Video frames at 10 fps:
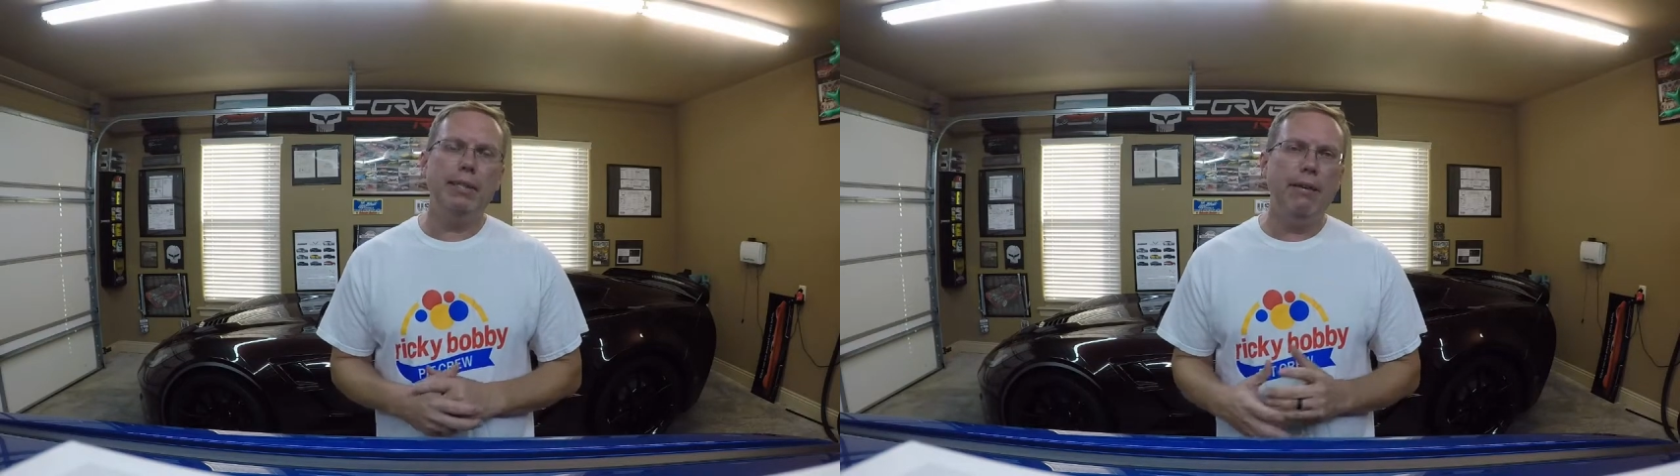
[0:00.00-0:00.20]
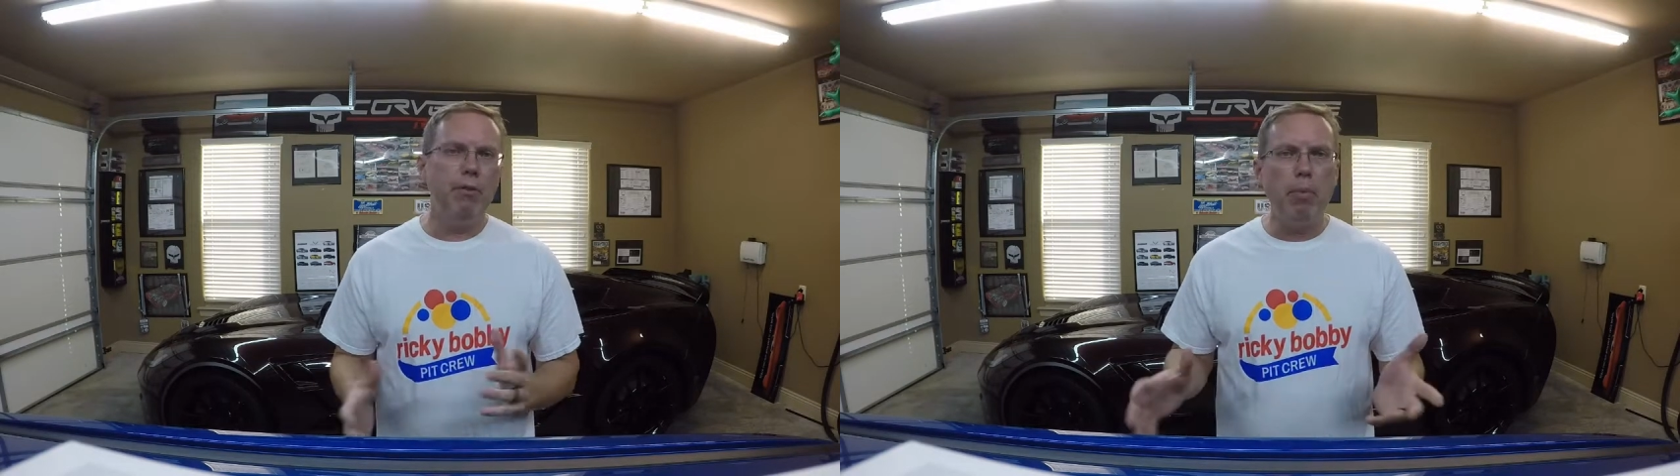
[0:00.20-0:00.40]

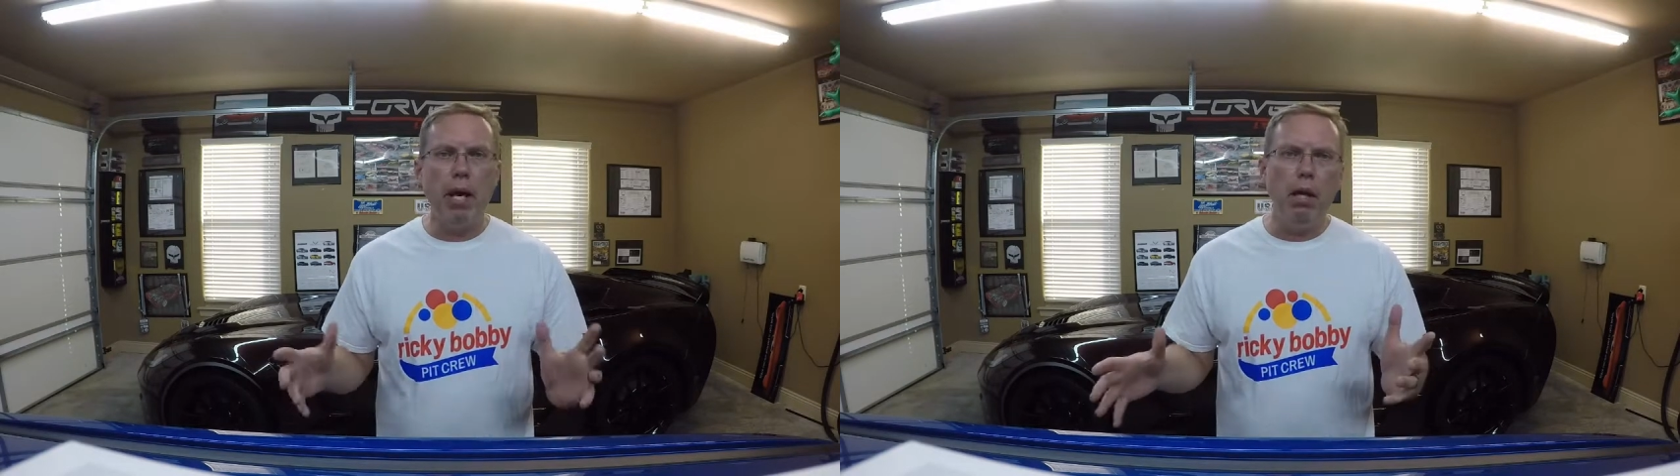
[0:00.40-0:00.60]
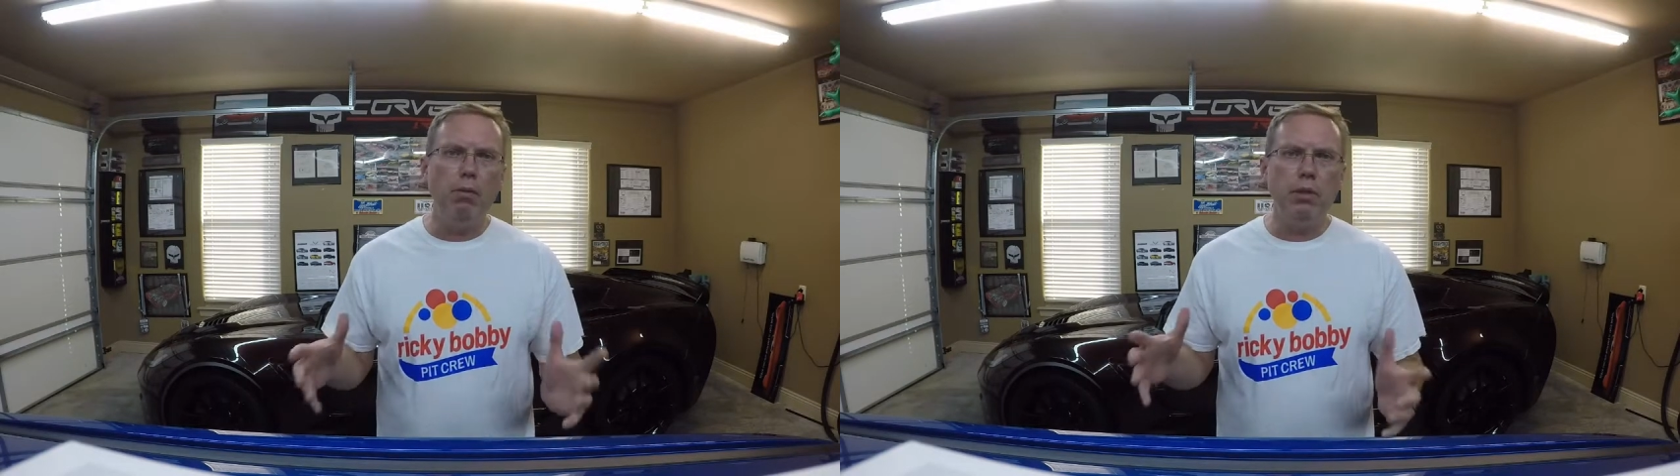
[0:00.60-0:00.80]
7
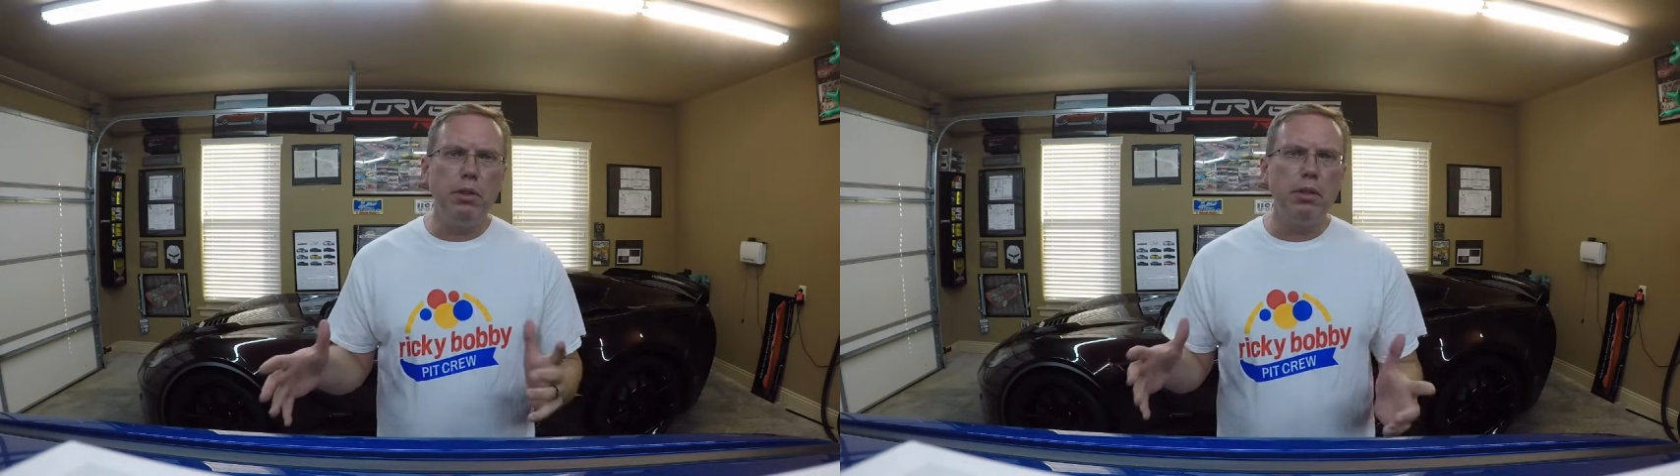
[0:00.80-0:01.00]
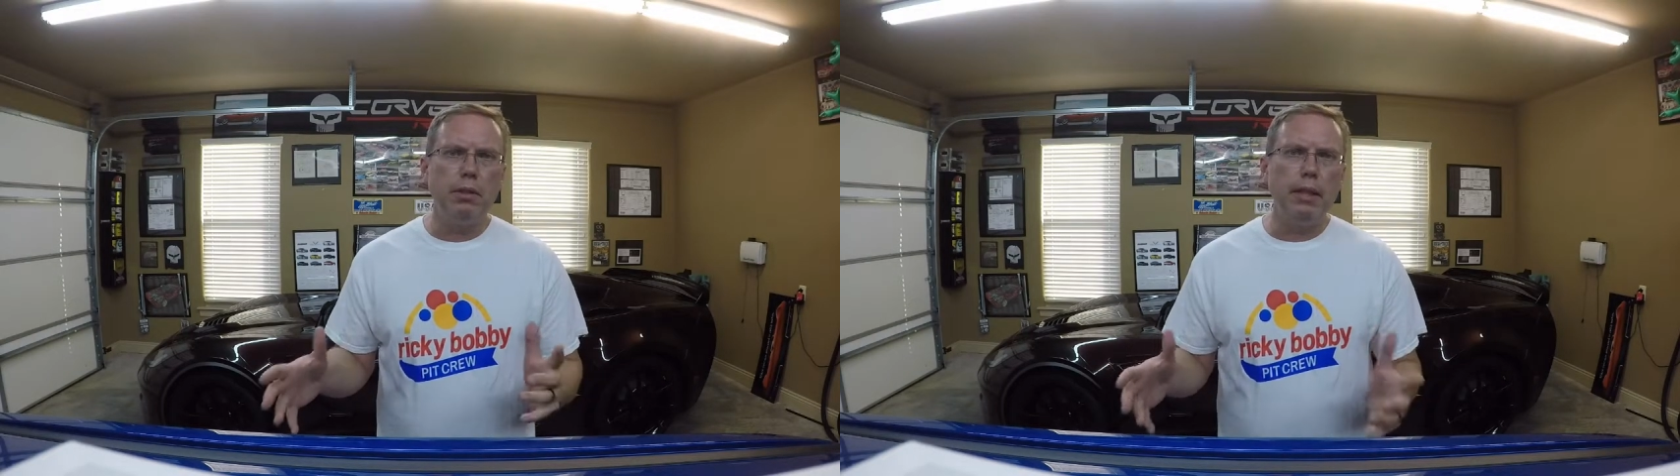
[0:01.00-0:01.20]

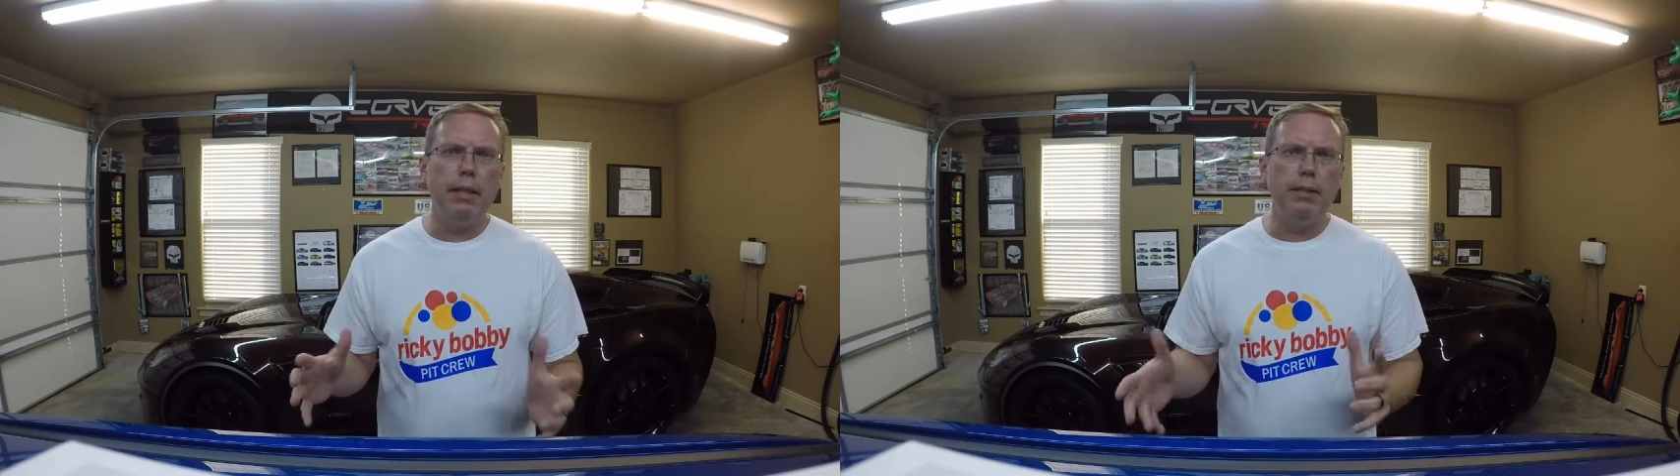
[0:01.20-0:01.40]
pounds,